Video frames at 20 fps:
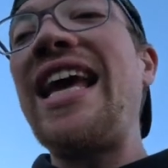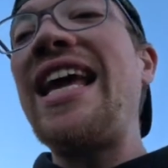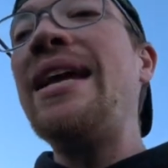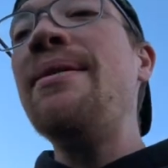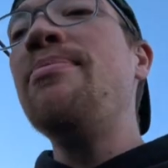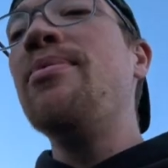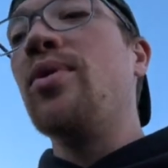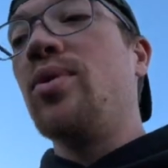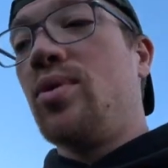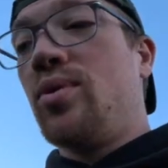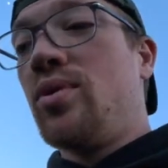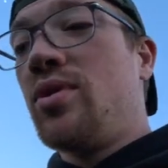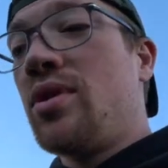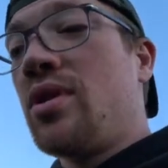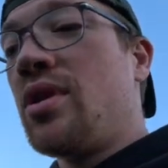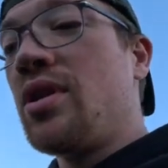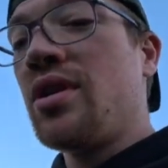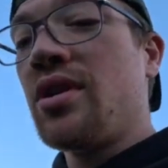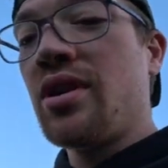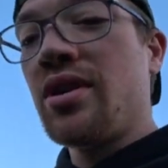able
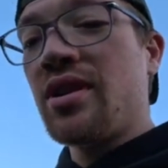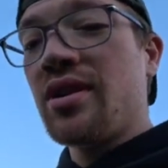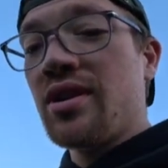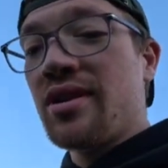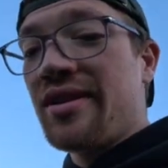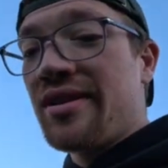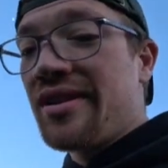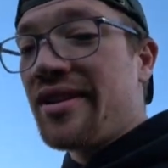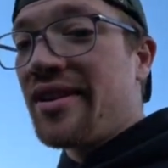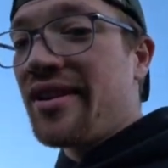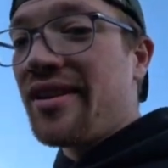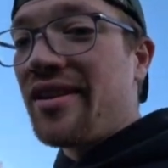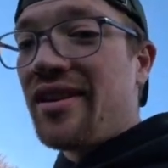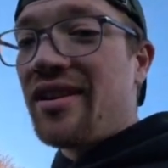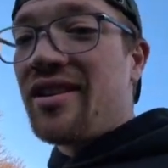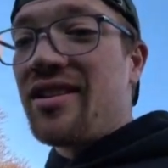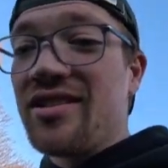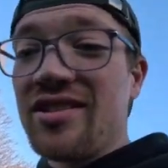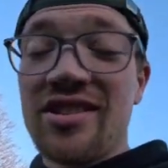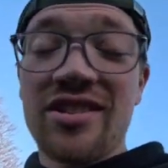
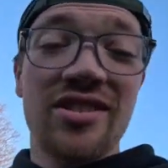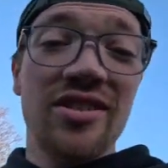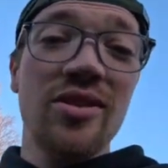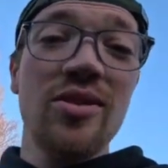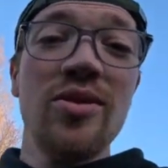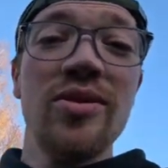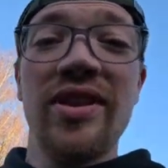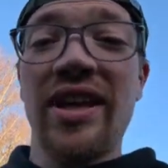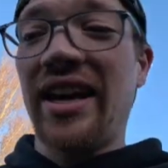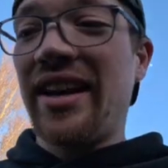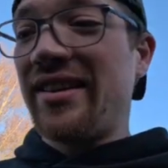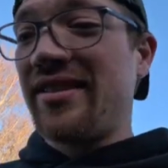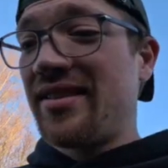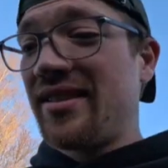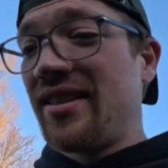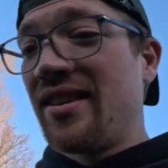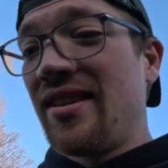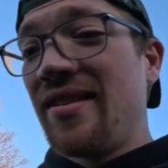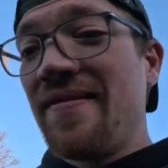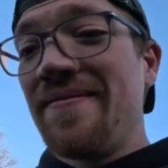to do
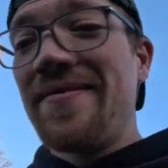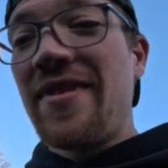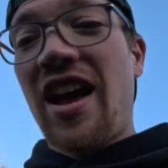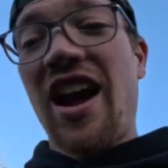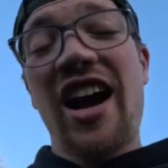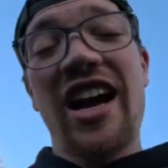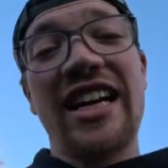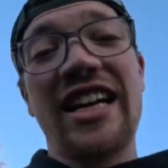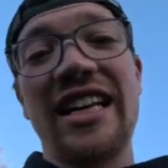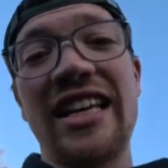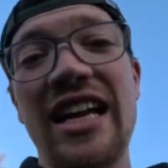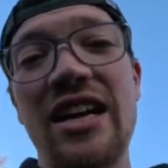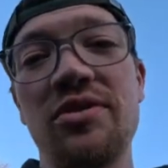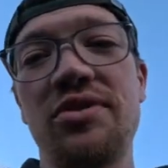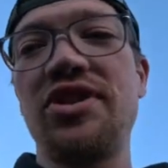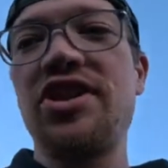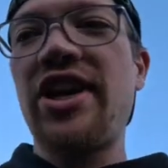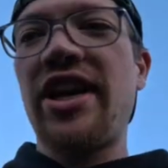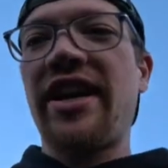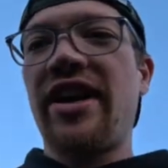this, I can now
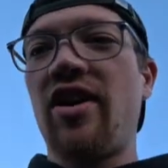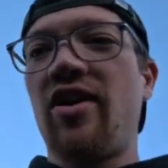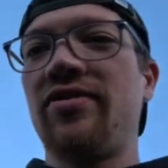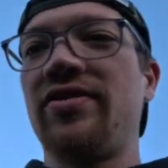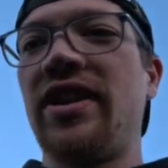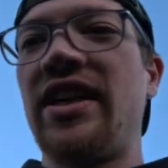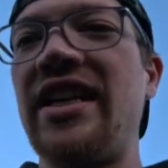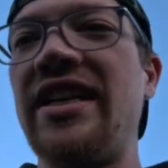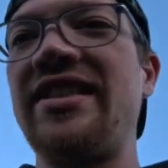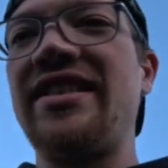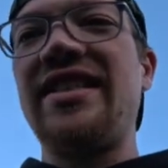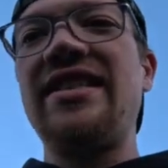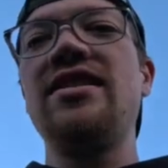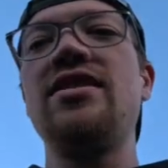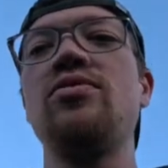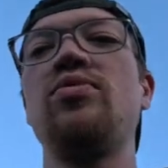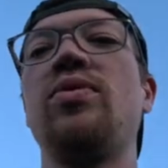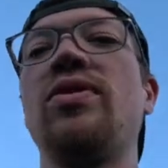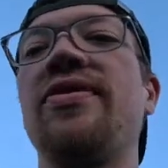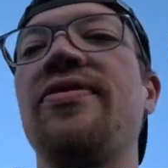check it off the list. This
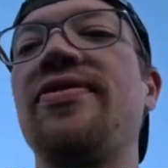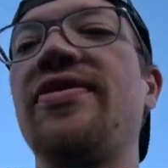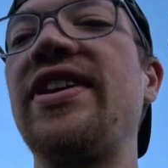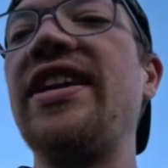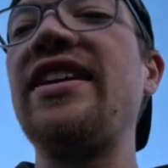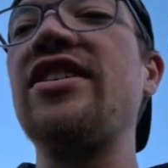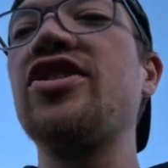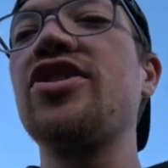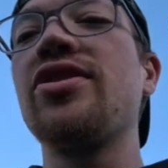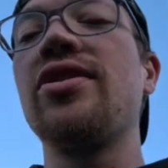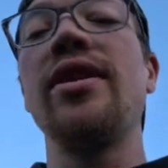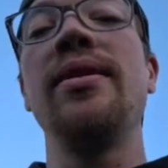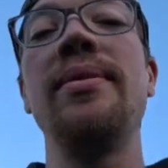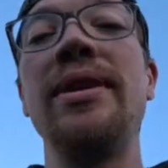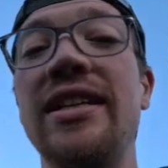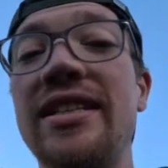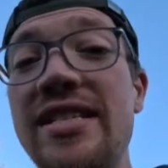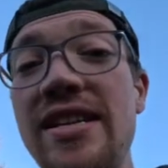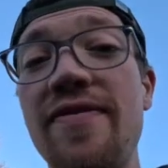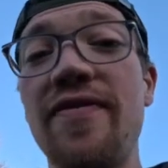is one of the
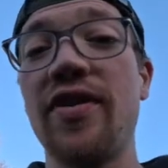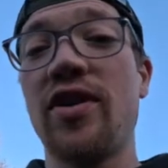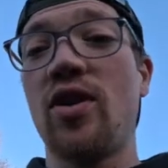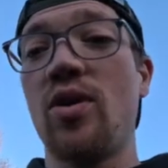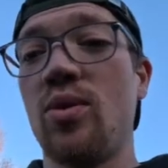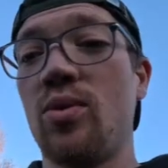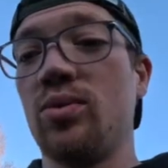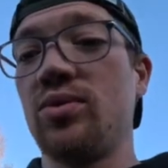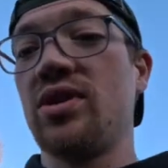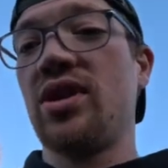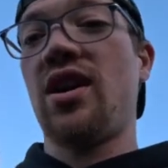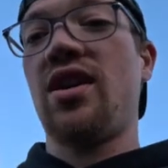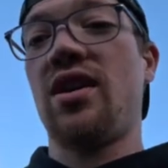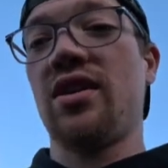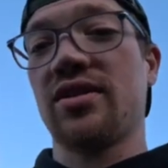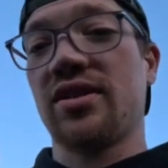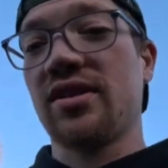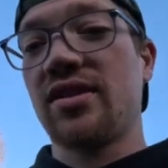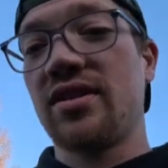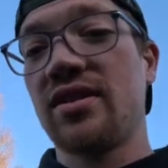extremely difficult
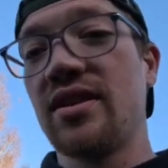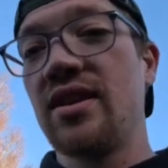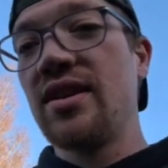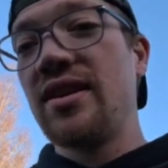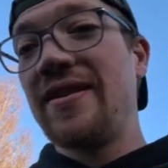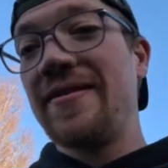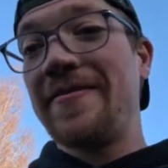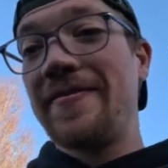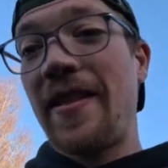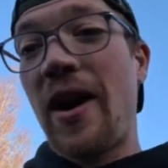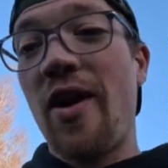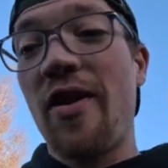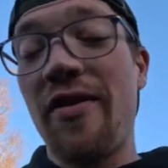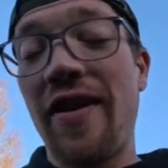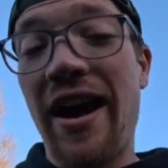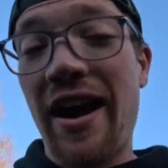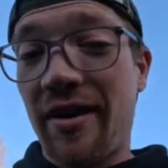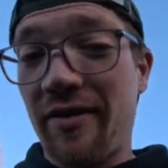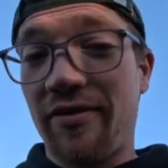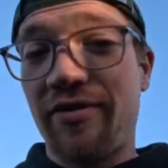tasks that I
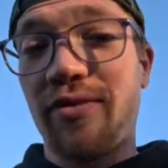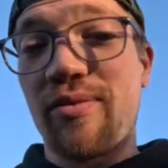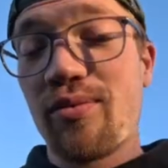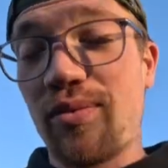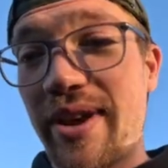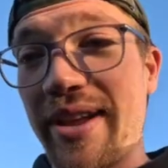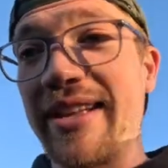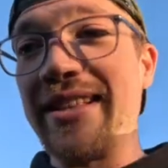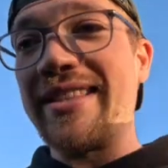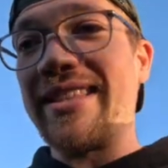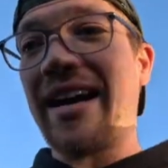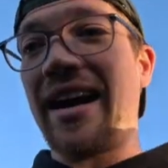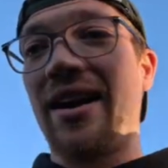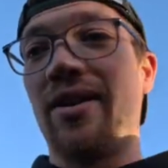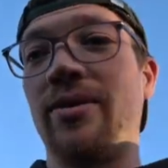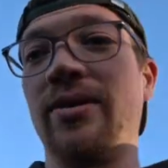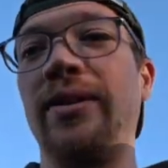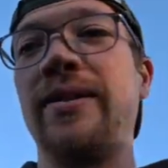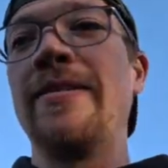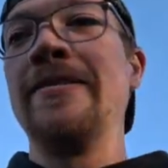have written
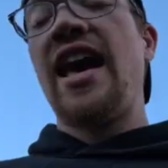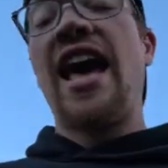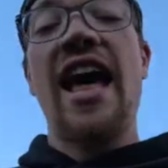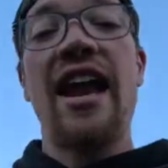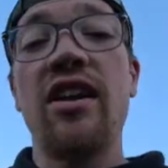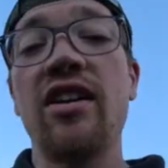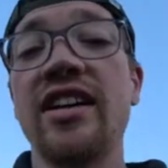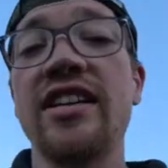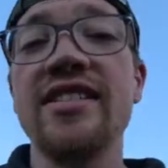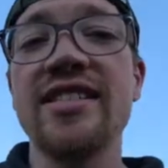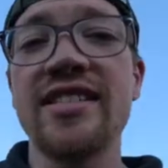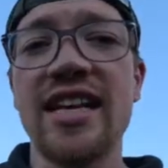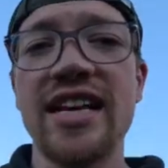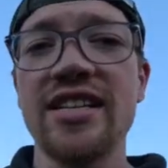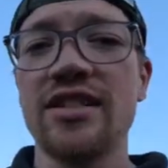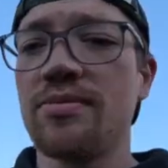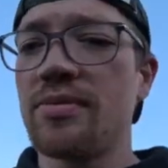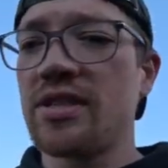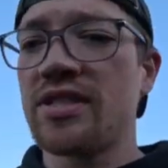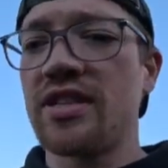down, and I can say
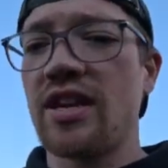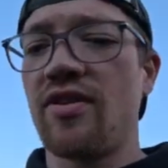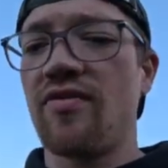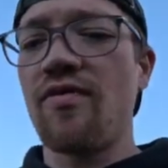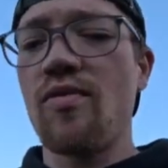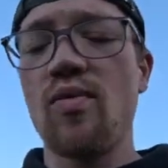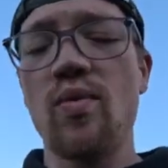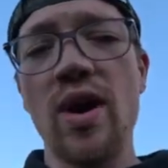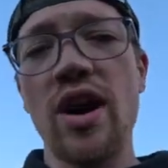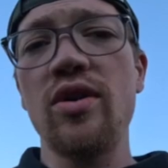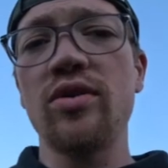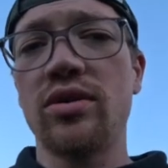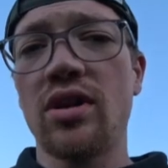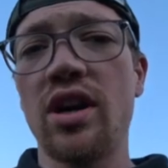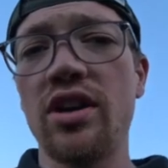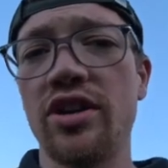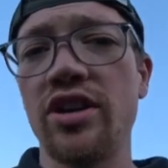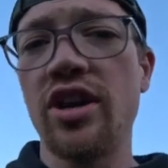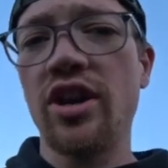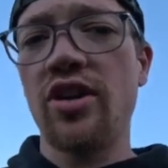to myself, well
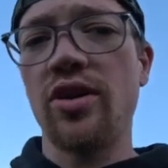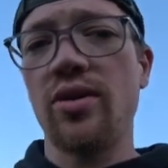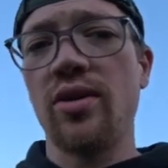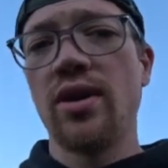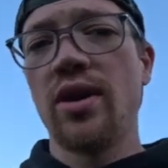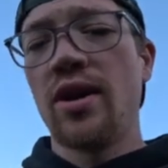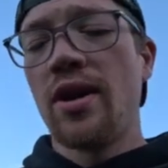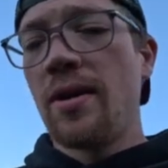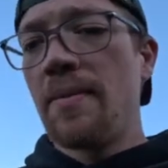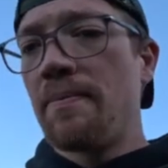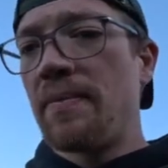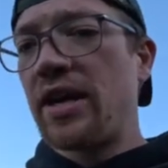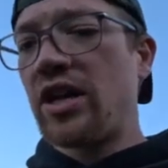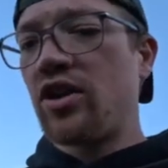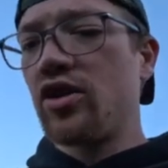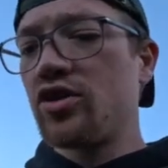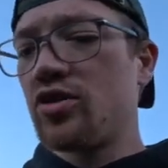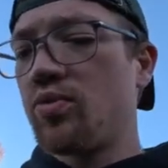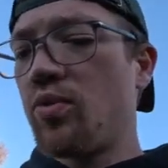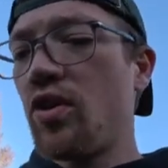done you,
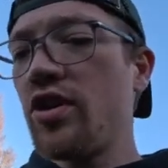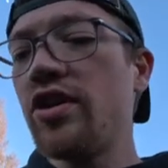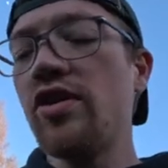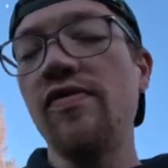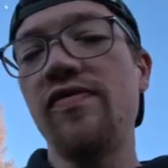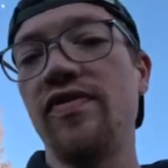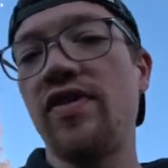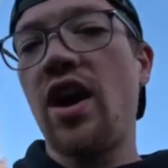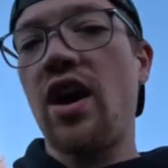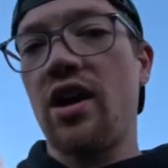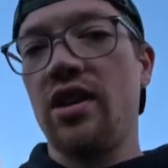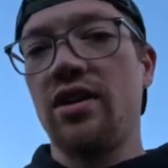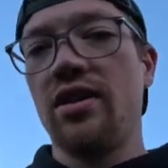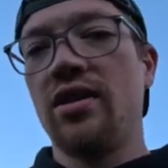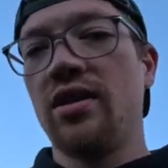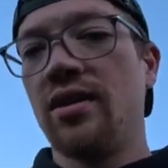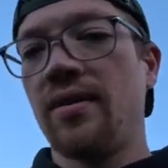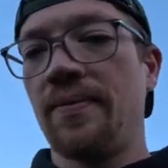because what you've done